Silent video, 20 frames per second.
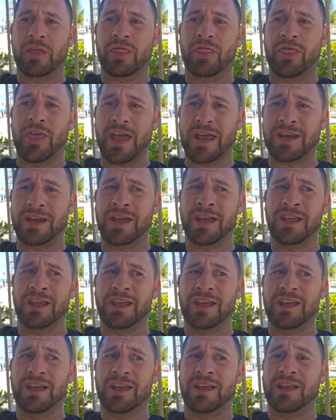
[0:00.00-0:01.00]
Then
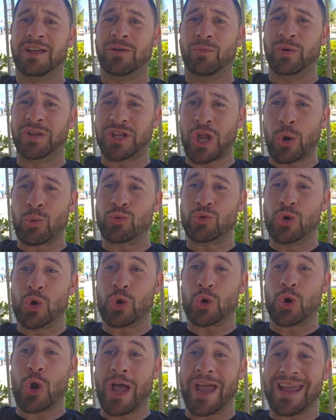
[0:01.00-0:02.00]
we don't
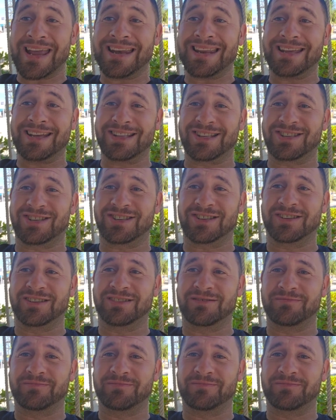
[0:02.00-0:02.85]
look like idiots.